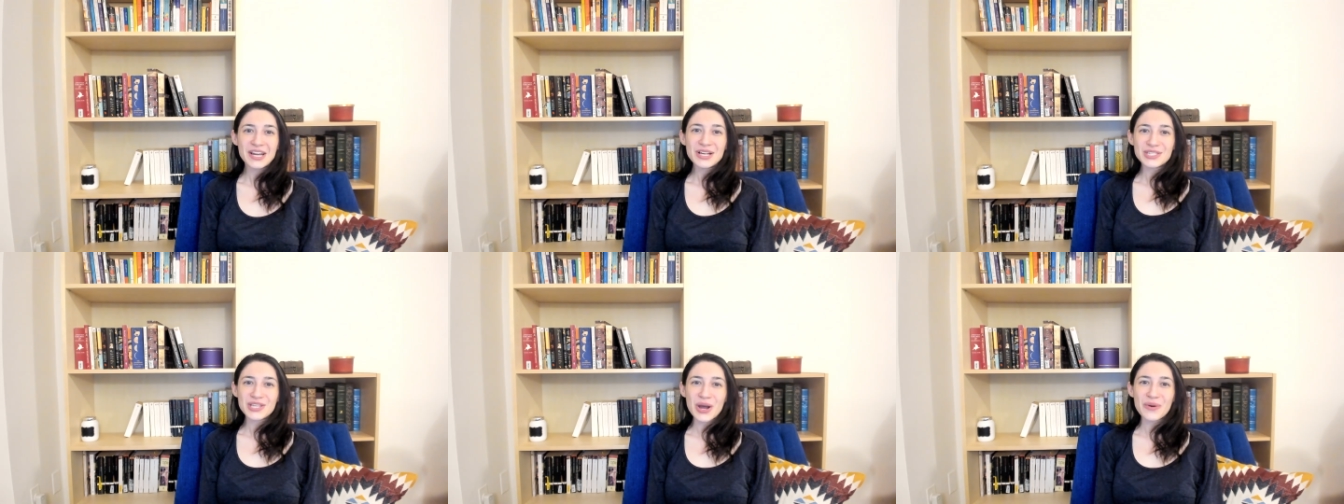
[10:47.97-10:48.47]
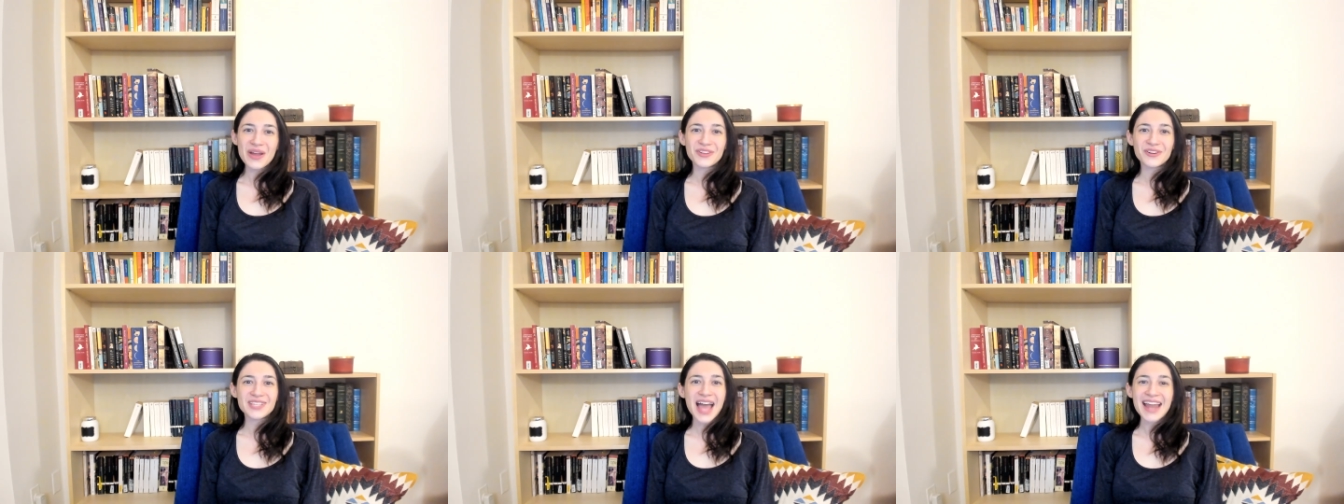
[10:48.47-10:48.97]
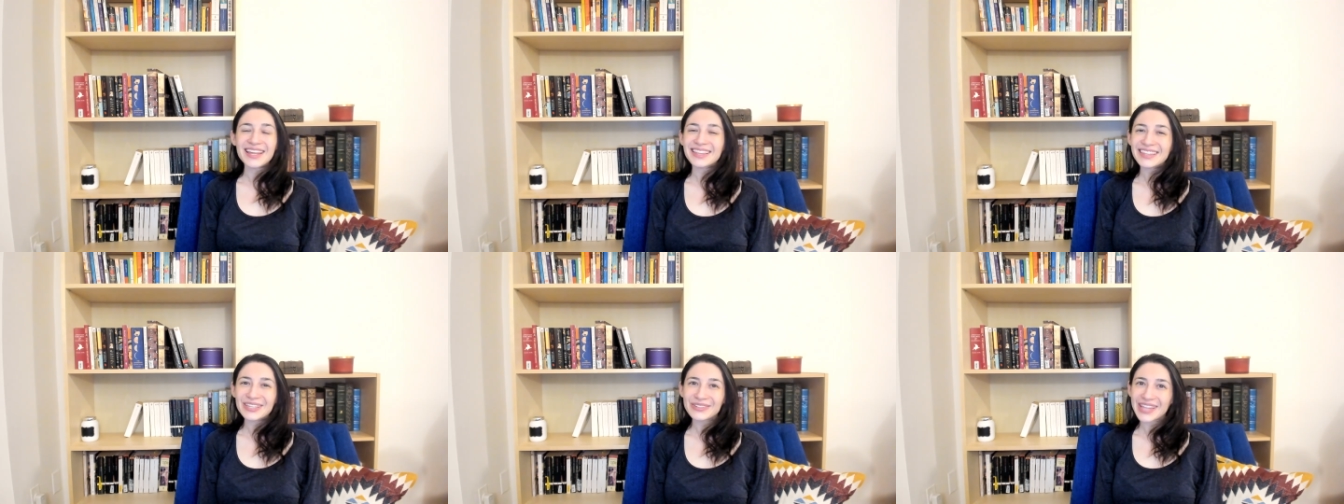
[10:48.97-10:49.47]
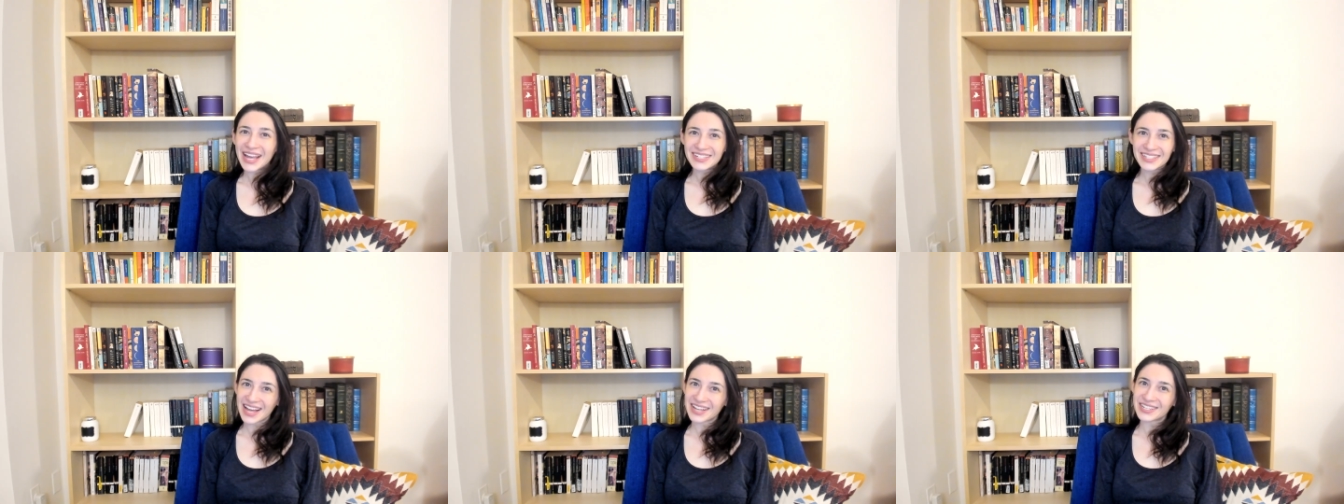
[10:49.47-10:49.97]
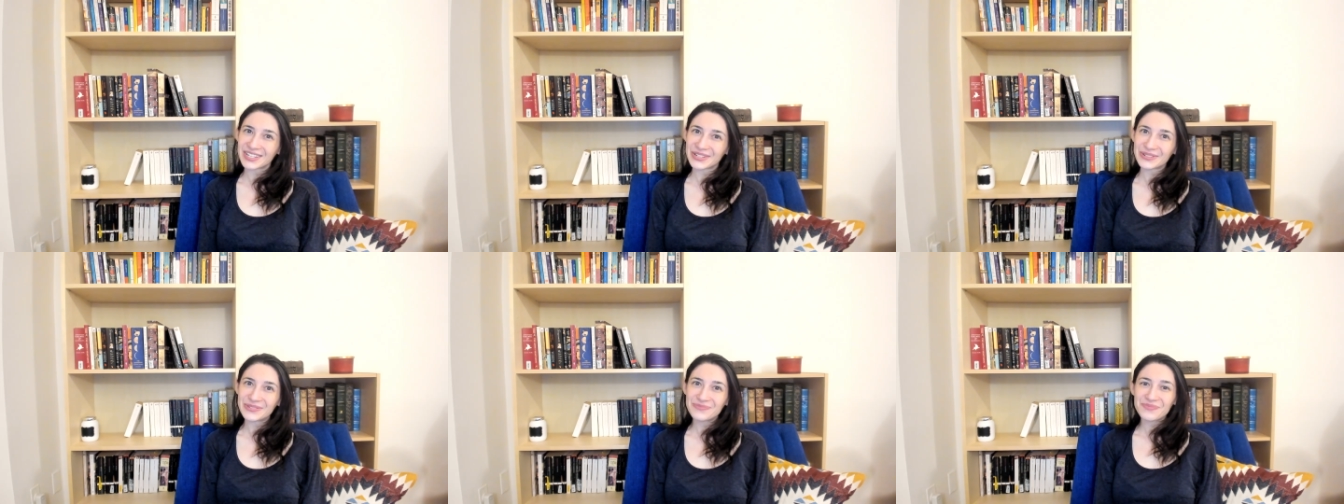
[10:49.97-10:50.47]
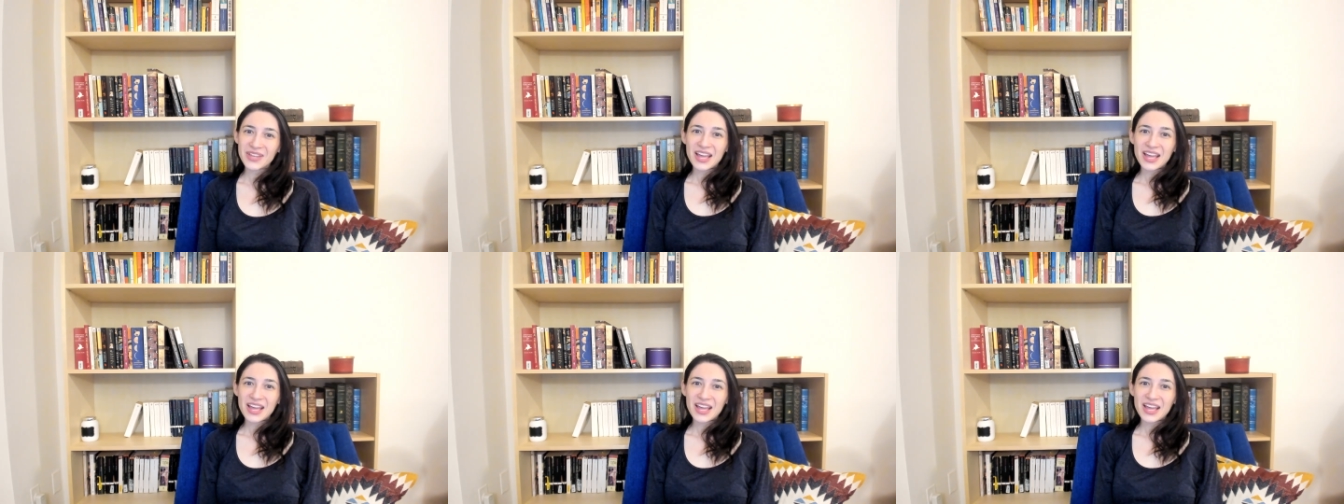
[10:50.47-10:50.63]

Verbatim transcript: So if there's anything you'd like to get to,